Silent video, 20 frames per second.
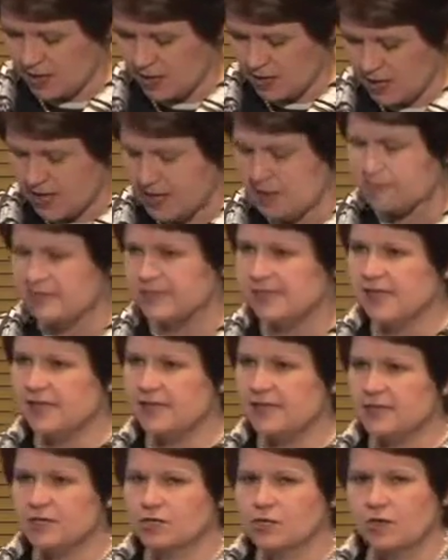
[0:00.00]
It was said
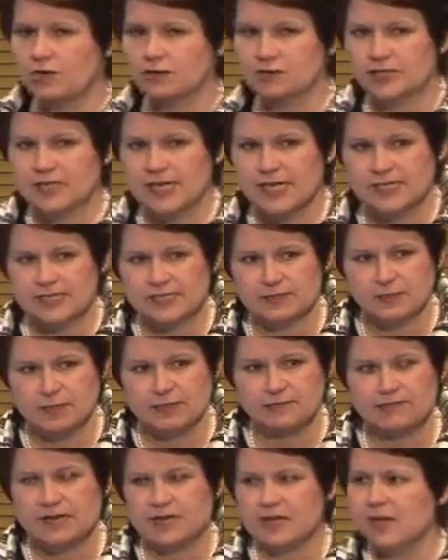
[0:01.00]
in the context that we
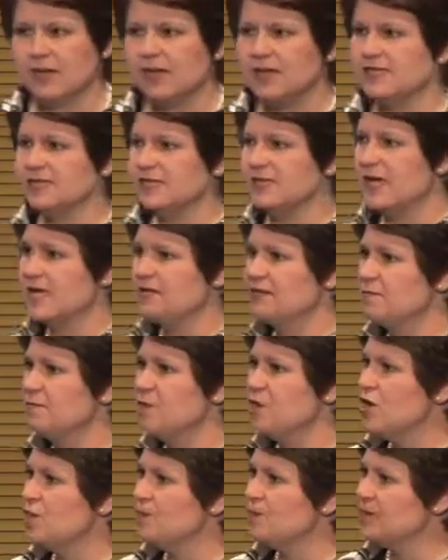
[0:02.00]
realise that at the
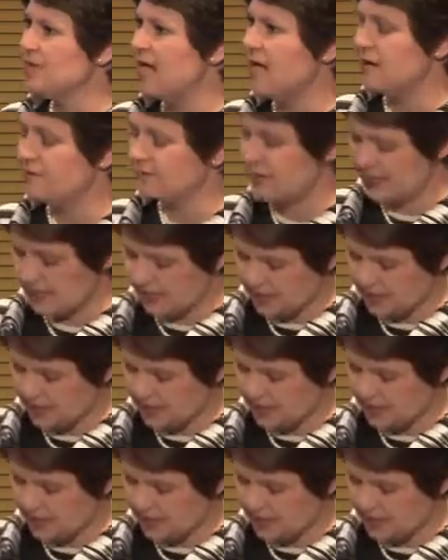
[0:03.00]
moment our